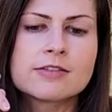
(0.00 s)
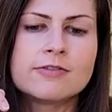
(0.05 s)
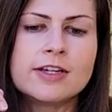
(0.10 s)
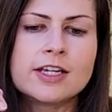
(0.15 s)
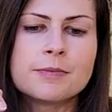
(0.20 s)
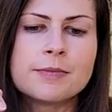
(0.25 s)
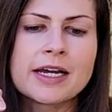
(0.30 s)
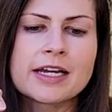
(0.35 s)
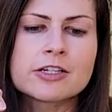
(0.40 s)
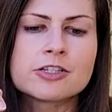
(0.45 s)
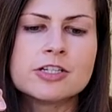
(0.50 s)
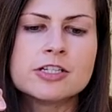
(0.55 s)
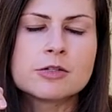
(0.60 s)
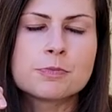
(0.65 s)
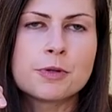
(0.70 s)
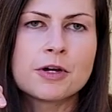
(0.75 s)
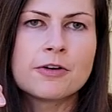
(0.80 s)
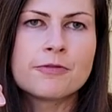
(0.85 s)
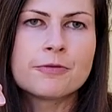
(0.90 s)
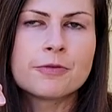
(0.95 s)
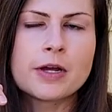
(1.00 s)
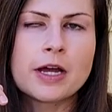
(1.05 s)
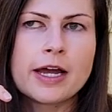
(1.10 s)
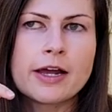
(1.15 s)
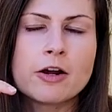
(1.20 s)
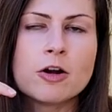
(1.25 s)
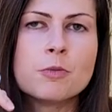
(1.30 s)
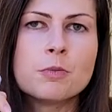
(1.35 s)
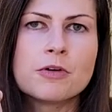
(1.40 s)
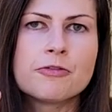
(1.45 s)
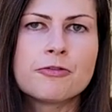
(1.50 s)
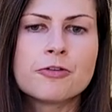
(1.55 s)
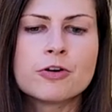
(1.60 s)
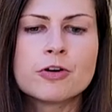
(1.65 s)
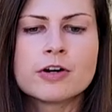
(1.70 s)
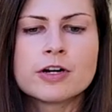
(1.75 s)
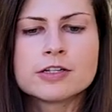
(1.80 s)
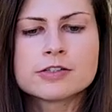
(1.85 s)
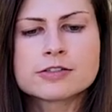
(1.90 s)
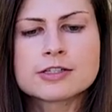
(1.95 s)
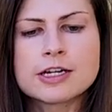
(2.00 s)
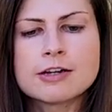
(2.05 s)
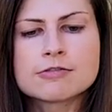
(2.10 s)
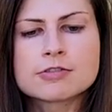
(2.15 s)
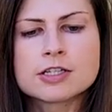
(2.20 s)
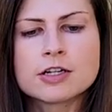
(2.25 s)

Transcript: vegan mac and cheese at home before and stuff.